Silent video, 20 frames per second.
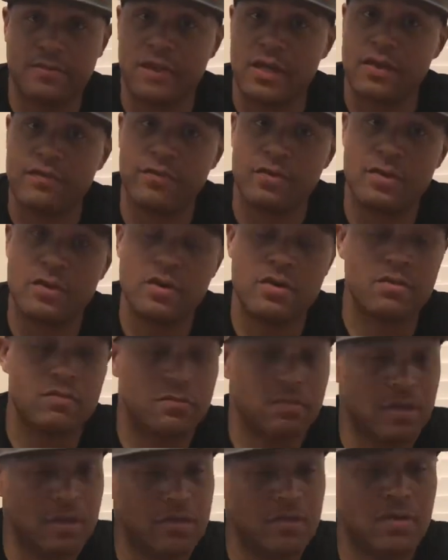And if you don't,
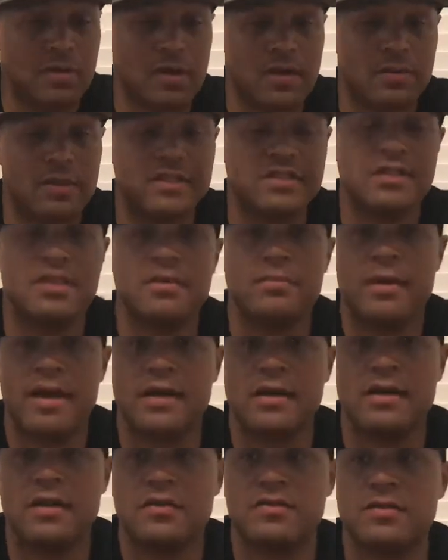then you can always send it back
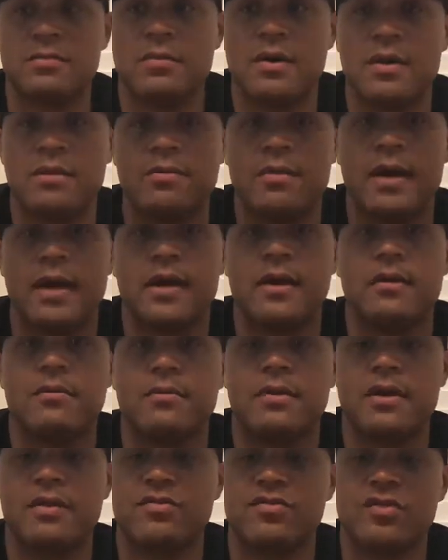and get your money back.
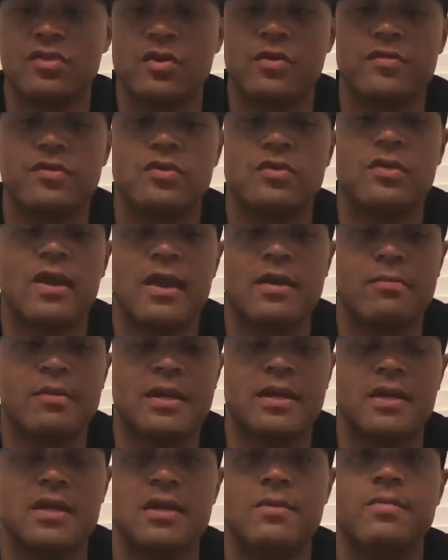But if you do like me
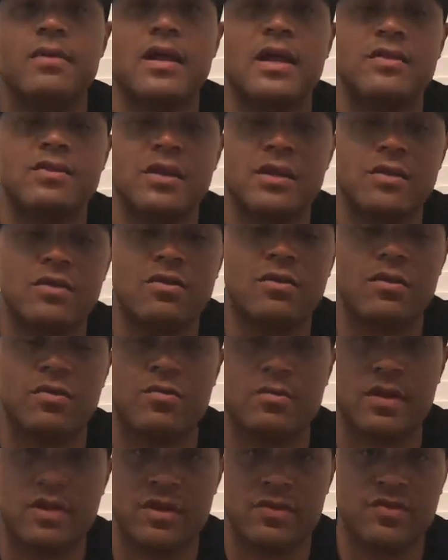and keep it, I think you're going to
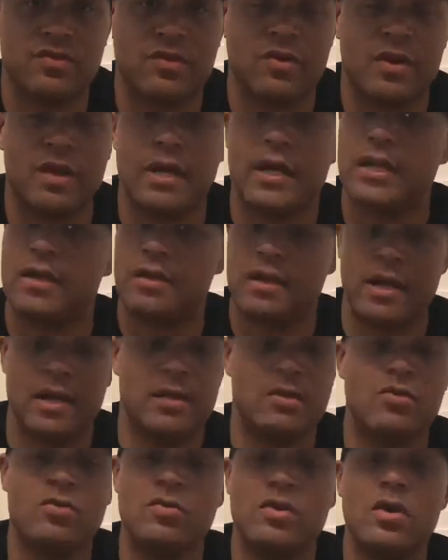really enjoy it.
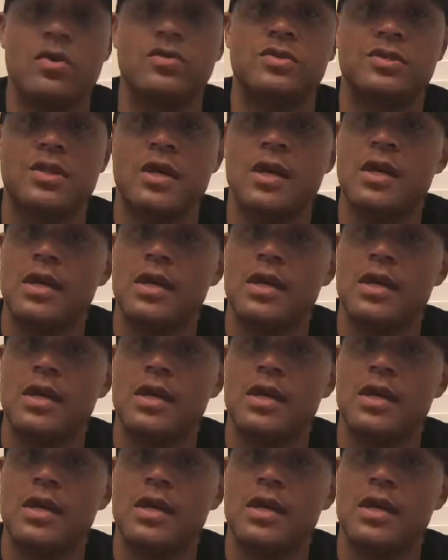And who knows?